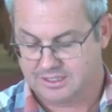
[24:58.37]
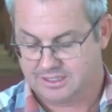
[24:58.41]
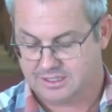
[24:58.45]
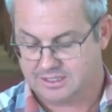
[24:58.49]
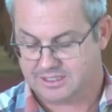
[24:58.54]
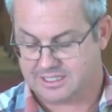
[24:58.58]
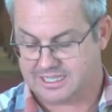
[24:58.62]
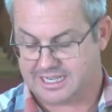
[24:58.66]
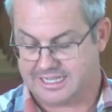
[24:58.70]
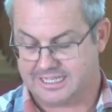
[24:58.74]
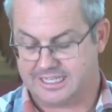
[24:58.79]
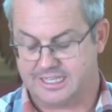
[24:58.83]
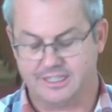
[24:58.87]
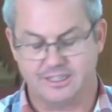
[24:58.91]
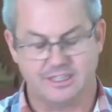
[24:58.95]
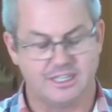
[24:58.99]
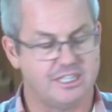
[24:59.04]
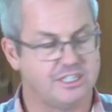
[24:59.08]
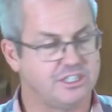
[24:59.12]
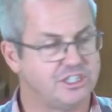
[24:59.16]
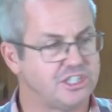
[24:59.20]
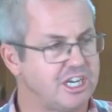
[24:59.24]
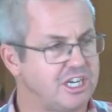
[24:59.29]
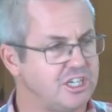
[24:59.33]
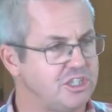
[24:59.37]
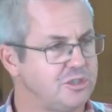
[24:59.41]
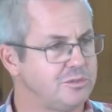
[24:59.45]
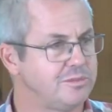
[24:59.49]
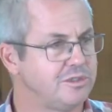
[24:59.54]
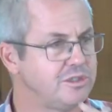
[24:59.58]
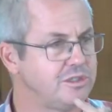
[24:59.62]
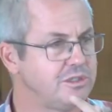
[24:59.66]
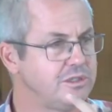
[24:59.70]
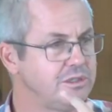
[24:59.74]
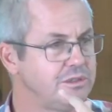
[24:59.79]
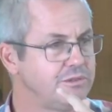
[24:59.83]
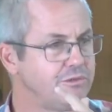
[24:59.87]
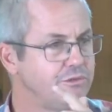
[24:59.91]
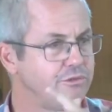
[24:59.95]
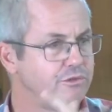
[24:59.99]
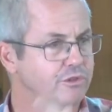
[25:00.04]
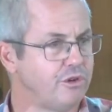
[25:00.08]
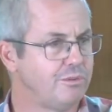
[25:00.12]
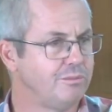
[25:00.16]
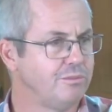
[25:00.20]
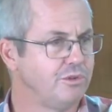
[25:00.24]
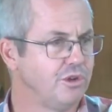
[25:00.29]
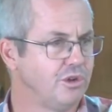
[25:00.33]
taking their judgment
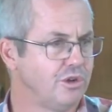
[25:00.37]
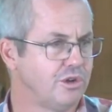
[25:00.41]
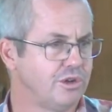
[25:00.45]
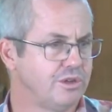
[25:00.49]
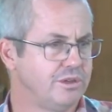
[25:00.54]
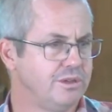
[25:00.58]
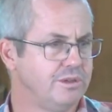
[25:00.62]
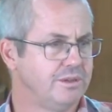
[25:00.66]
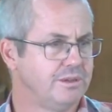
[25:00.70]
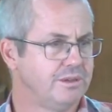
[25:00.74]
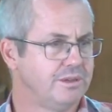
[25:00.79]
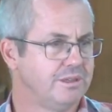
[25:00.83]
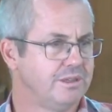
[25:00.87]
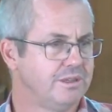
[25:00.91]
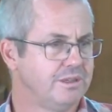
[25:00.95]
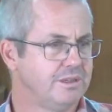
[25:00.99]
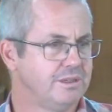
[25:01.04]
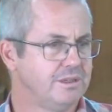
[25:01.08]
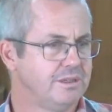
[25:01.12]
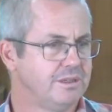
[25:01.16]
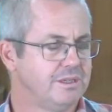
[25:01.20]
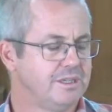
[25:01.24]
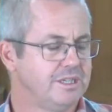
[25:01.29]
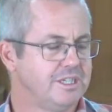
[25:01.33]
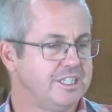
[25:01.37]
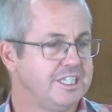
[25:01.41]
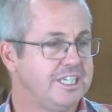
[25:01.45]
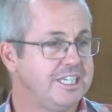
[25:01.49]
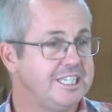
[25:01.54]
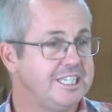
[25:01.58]
from God. He